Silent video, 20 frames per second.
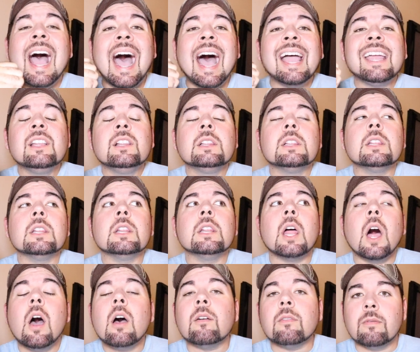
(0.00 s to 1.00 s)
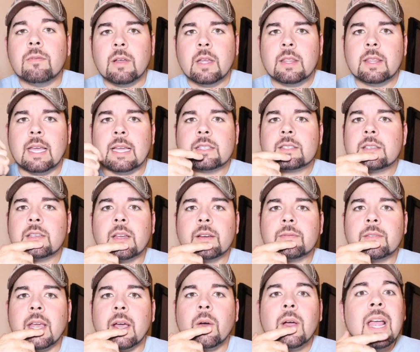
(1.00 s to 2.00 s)
I love that
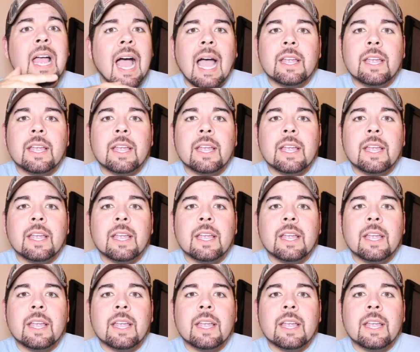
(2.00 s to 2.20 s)
stuff now.